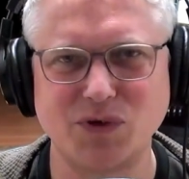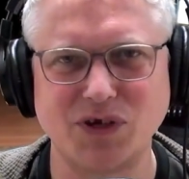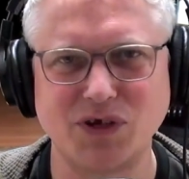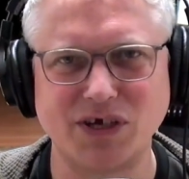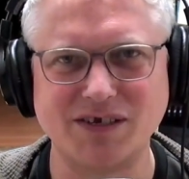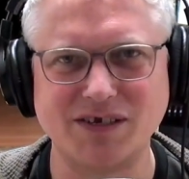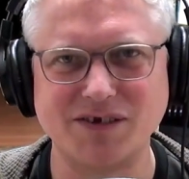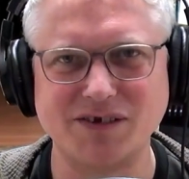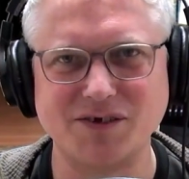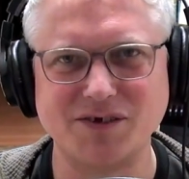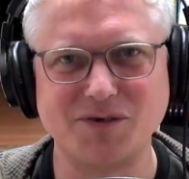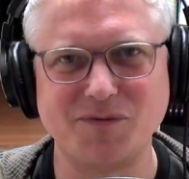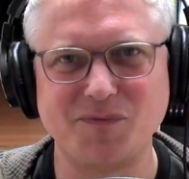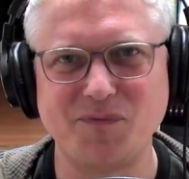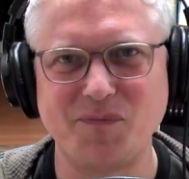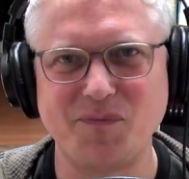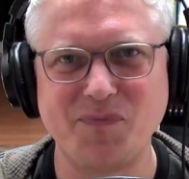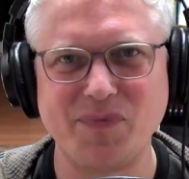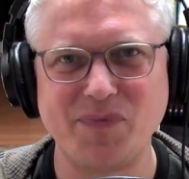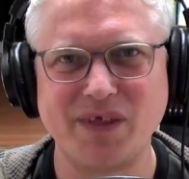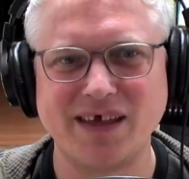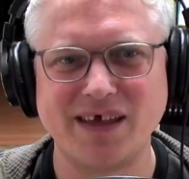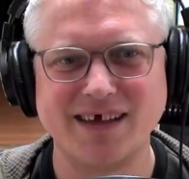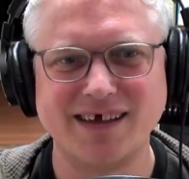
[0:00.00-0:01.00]
And it's always
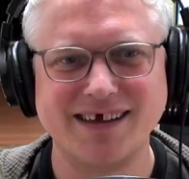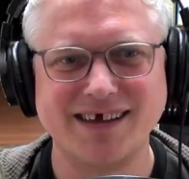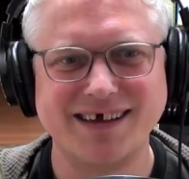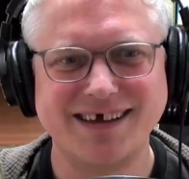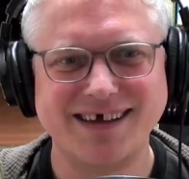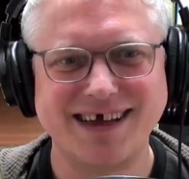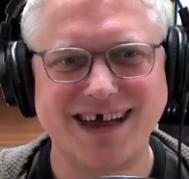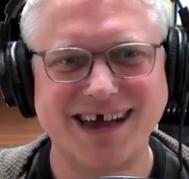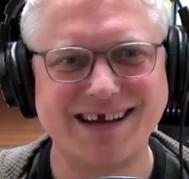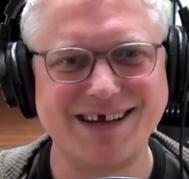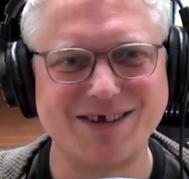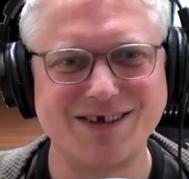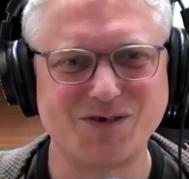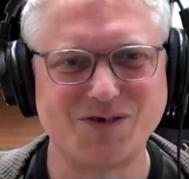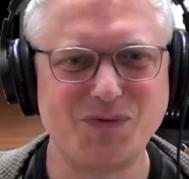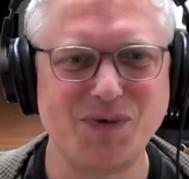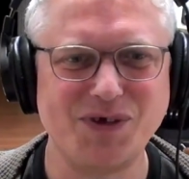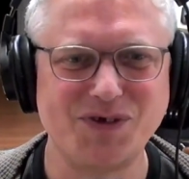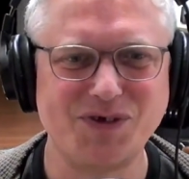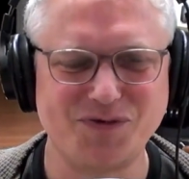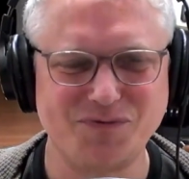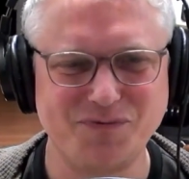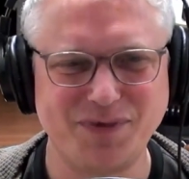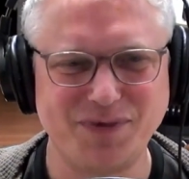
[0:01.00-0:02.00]
from people who are really
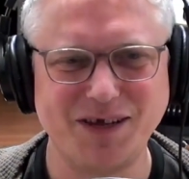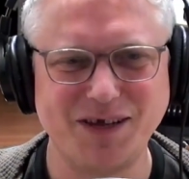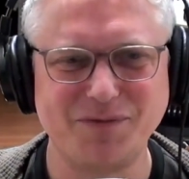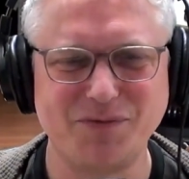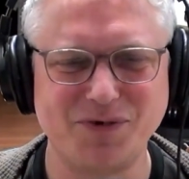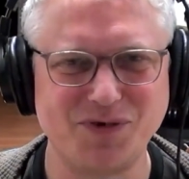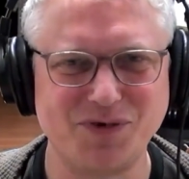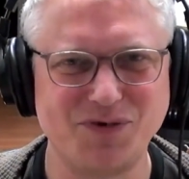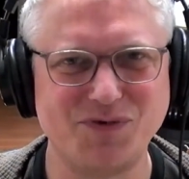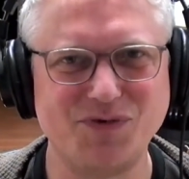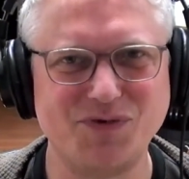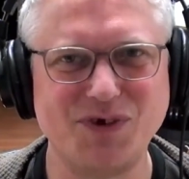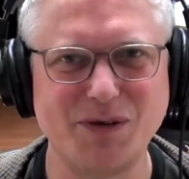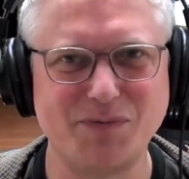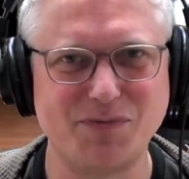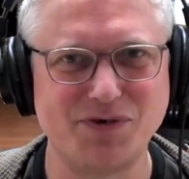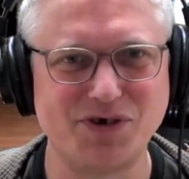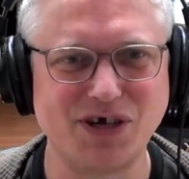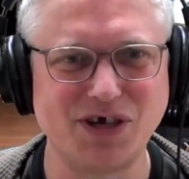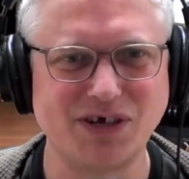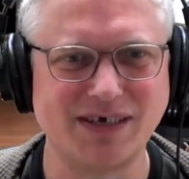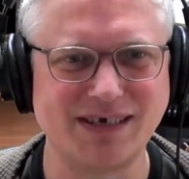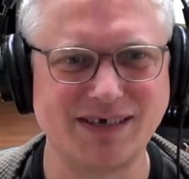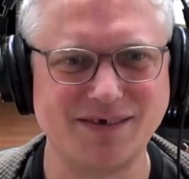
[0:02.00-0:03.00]
productive. Like,
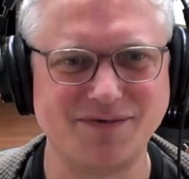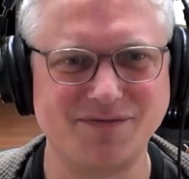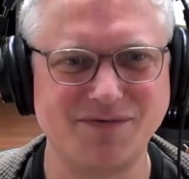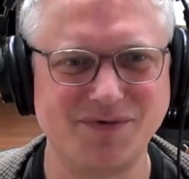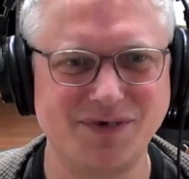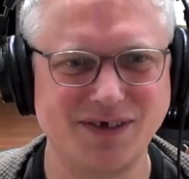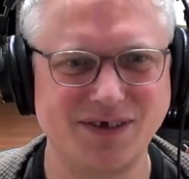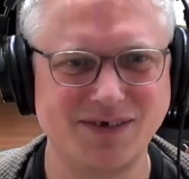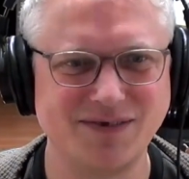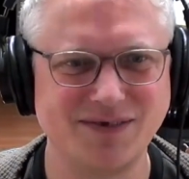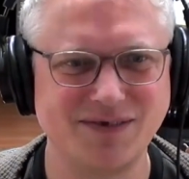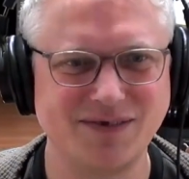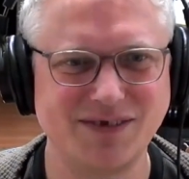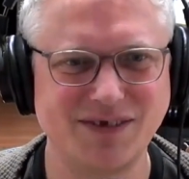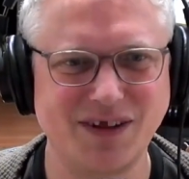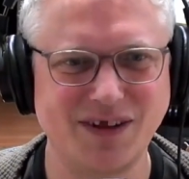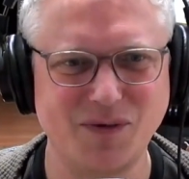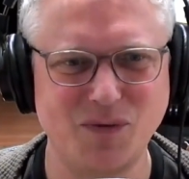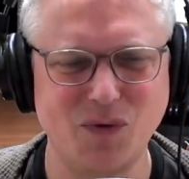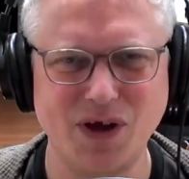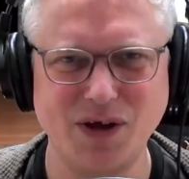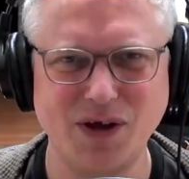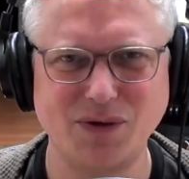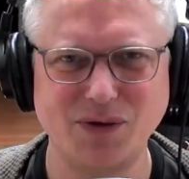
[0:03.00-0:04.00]
what else would I do? Well, I
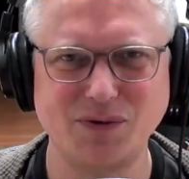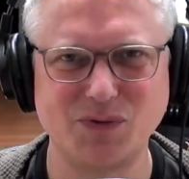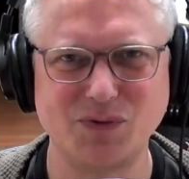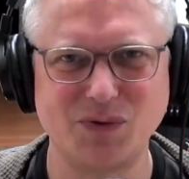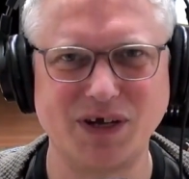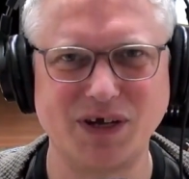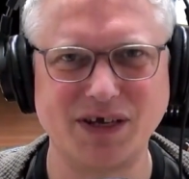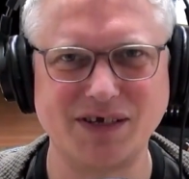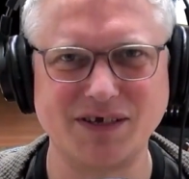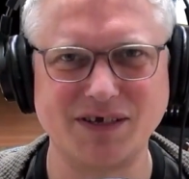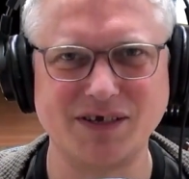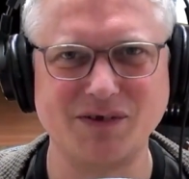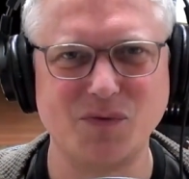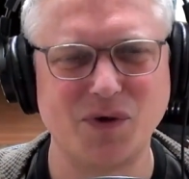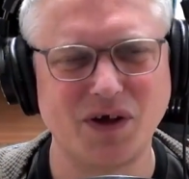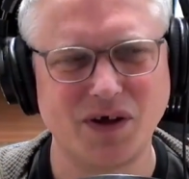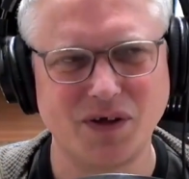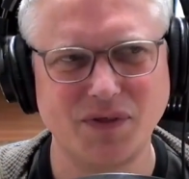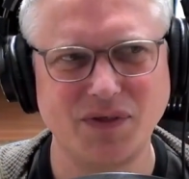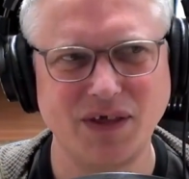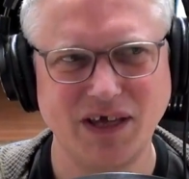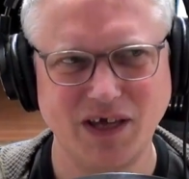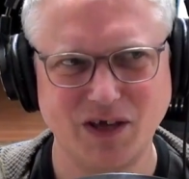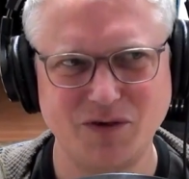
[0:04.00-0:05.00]
think you'd probably find
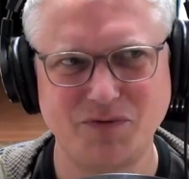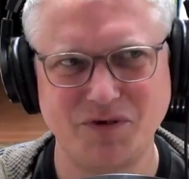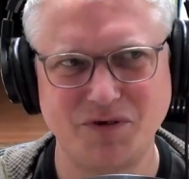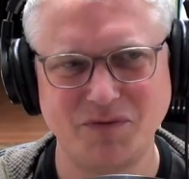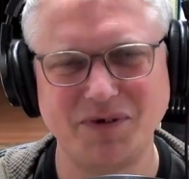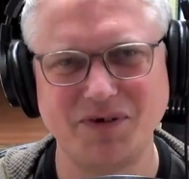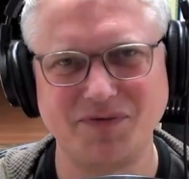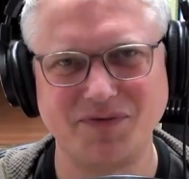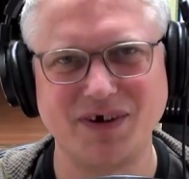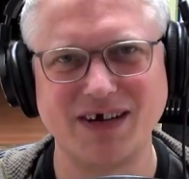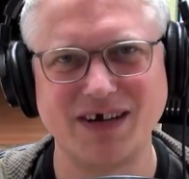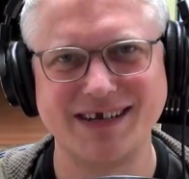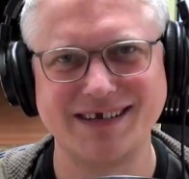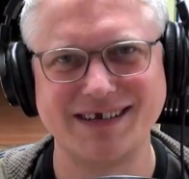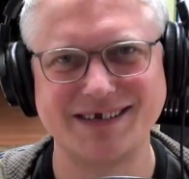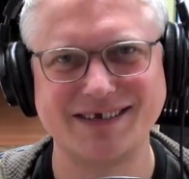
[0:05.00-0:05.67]
something else.